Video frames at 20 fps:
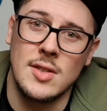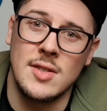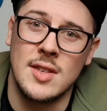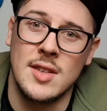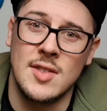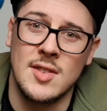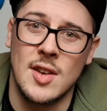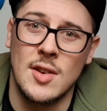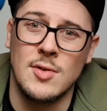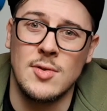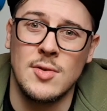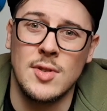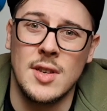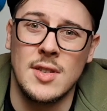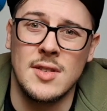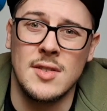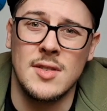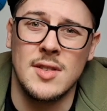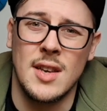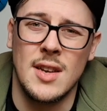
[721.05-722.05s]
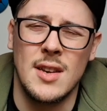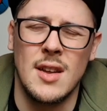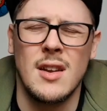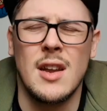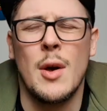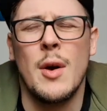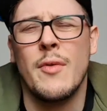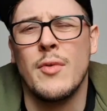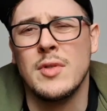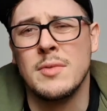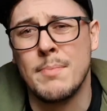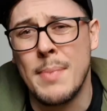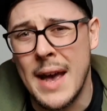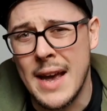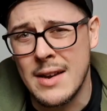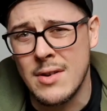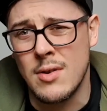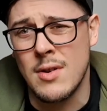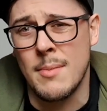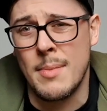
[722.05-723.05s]
this social distancing. I know everyone's
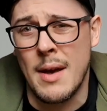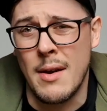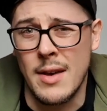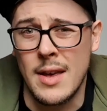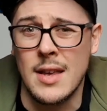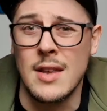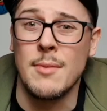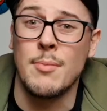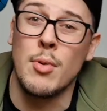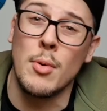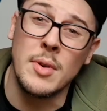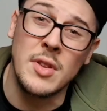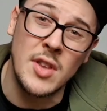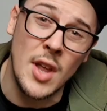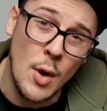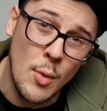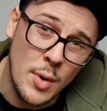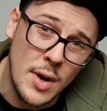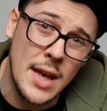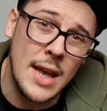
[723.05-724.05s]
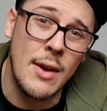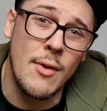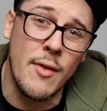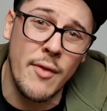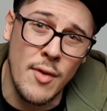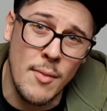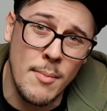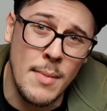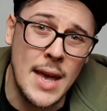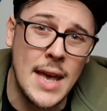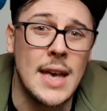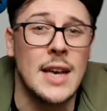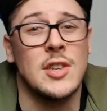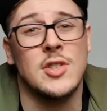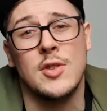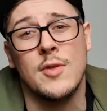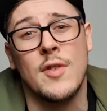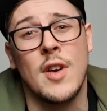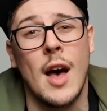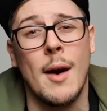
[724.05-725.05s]
banging on about it and you probably don't want to hear it from me because
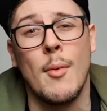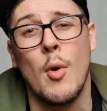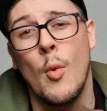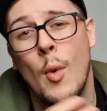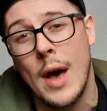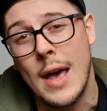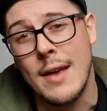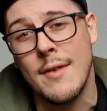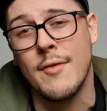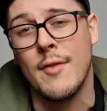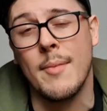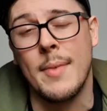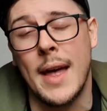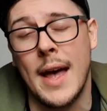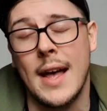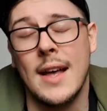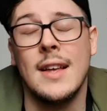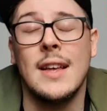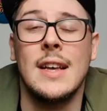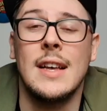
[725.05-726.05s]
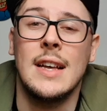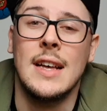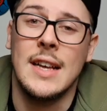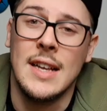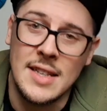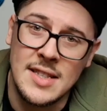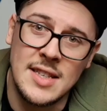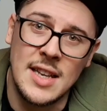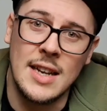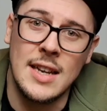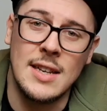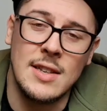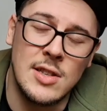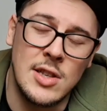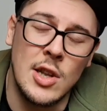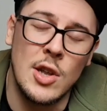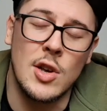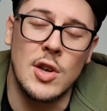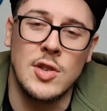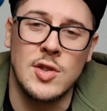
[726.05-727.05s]
you come away from that to
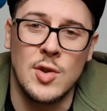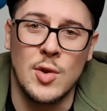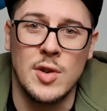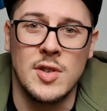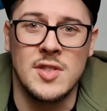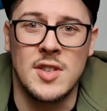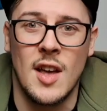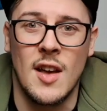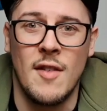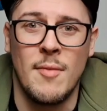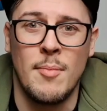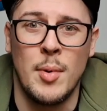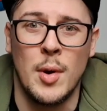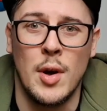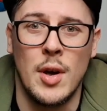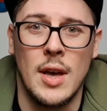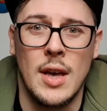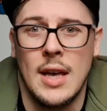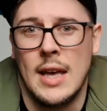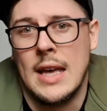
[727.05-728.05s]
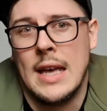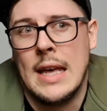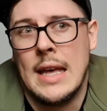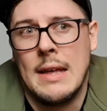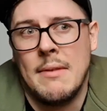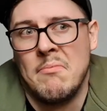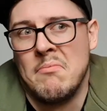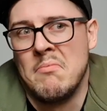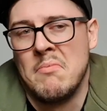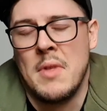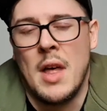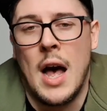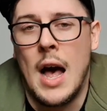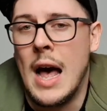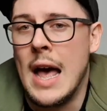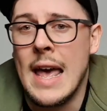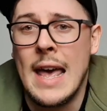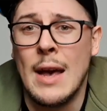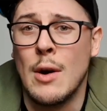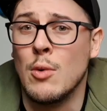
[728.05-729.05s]
look at toy stuff, but
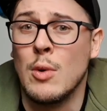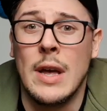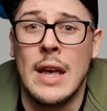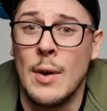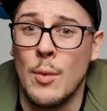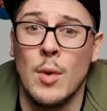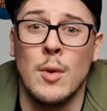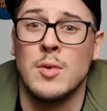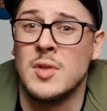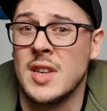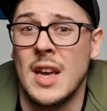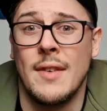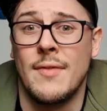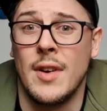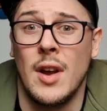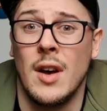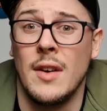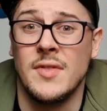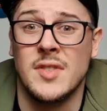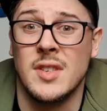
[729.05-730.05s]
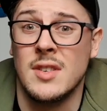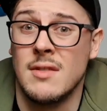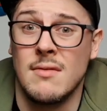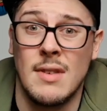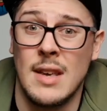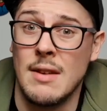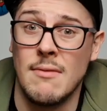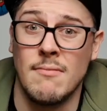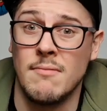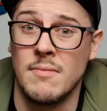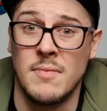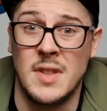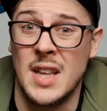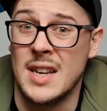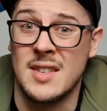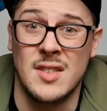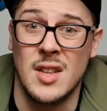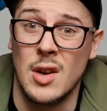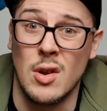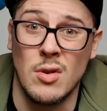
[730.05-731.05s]
it will save lives. That's
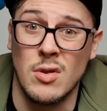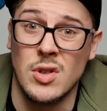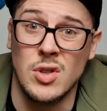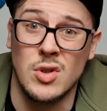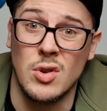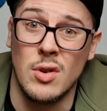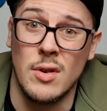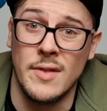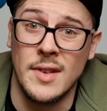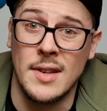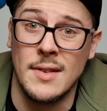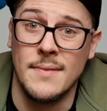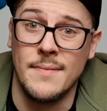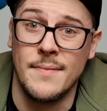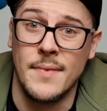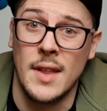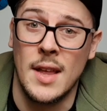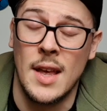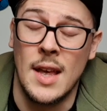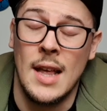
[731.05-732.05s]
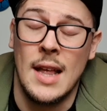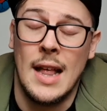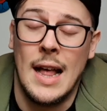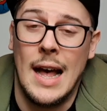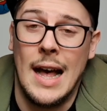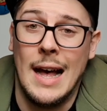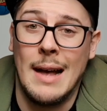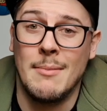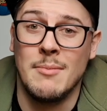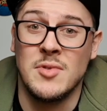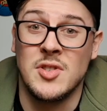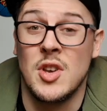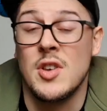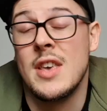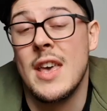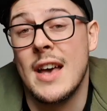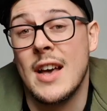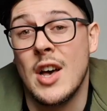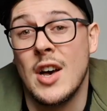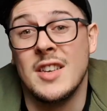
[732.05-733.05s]
the long and the short of it. So
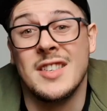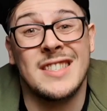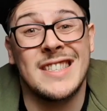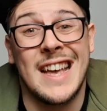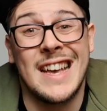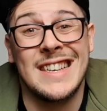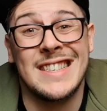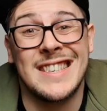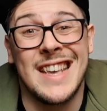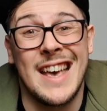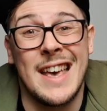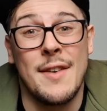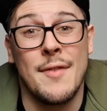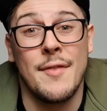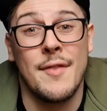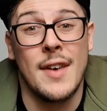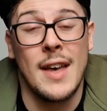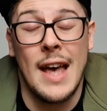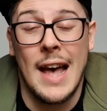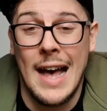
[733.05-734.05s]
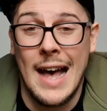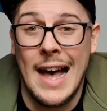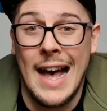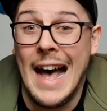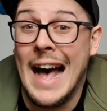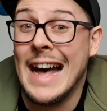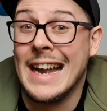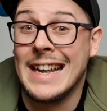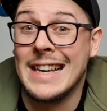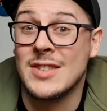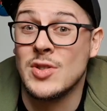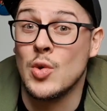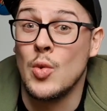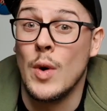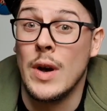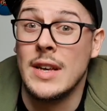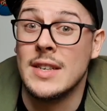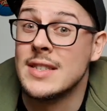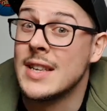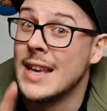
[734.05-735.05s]
yeah, guys, stay safe. And as
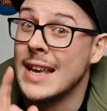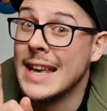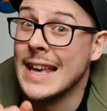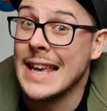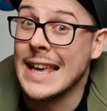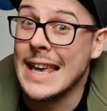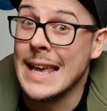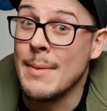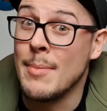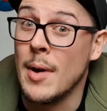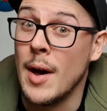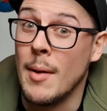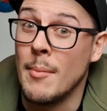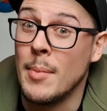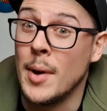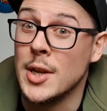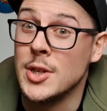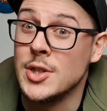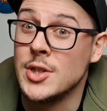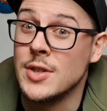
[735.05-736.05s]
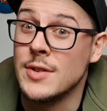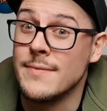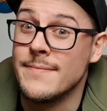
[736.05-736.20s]
always, keep it unpunched.